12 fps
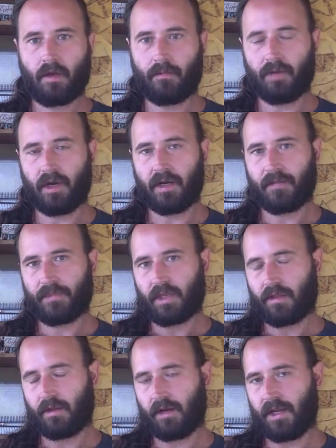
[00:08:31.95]

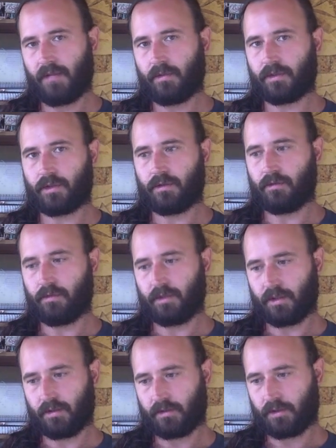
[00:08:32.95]
but they're able to
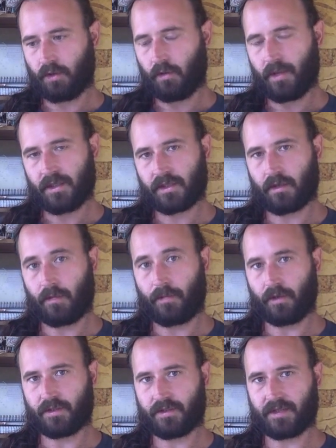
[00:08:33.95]
go into a
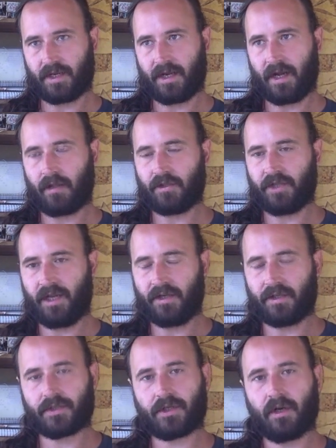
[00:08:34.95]
person's psychology
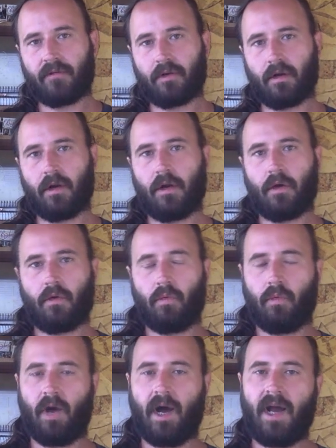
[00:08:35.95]
and discover
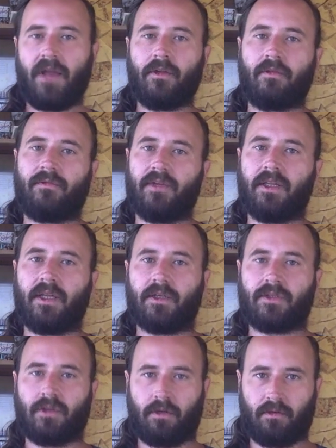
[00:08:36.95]
why they're feeling
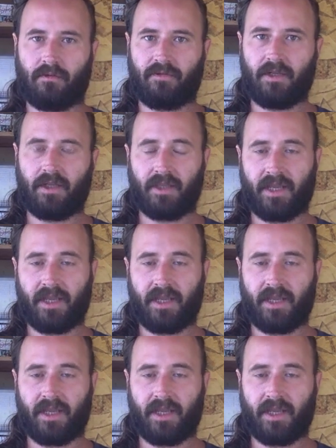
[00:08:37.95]
a certain feeling.